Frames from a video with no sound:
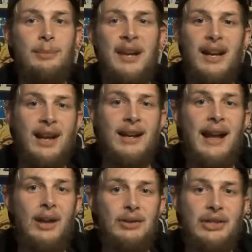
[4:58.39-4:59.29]
Being kind of
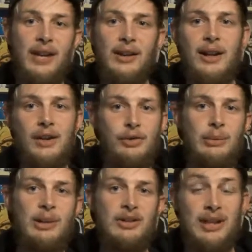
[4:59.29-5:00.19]
outsider country
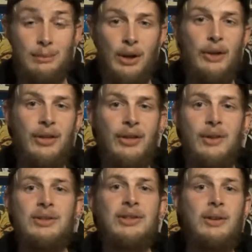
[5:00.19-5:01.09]
music, both of
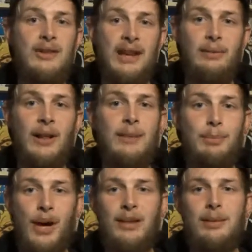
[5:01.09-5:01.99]
those dudes, they really
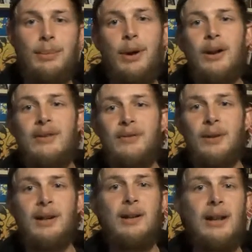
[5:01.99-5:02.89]
brought the party for
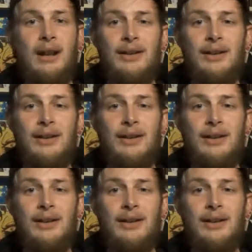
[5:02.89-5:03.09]
real.